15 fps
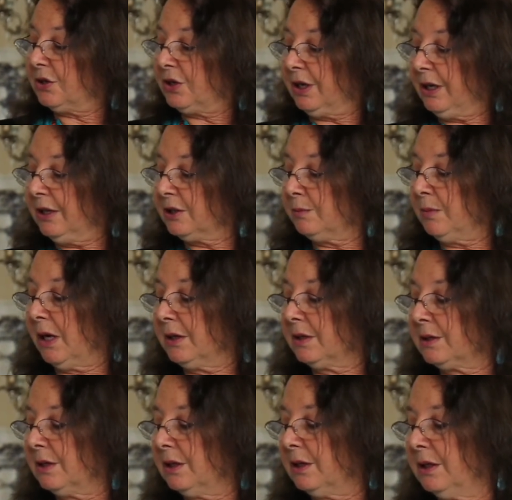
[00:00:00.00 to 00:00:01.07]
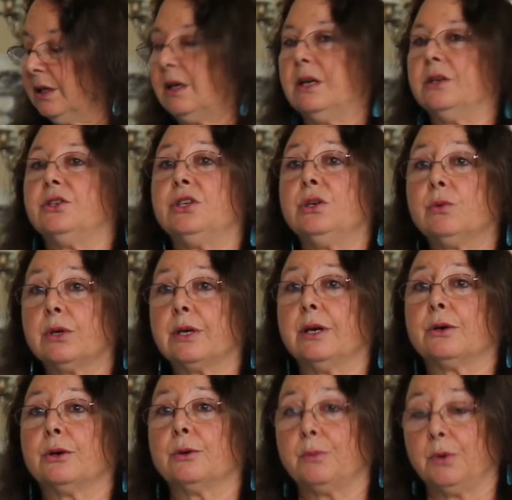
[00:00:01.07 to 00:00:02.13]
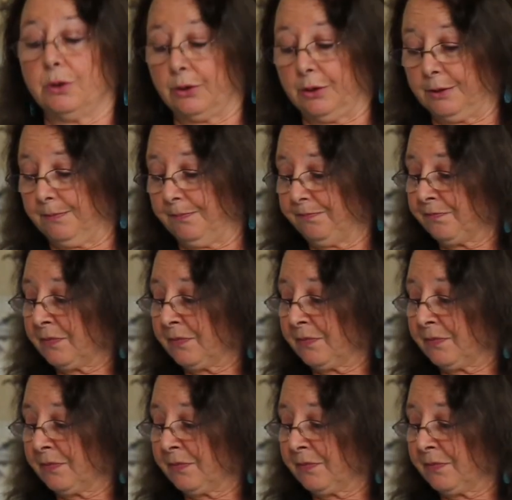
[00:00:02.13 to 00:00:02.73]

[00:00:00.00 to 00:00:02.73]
she eats medicine and she will get her period.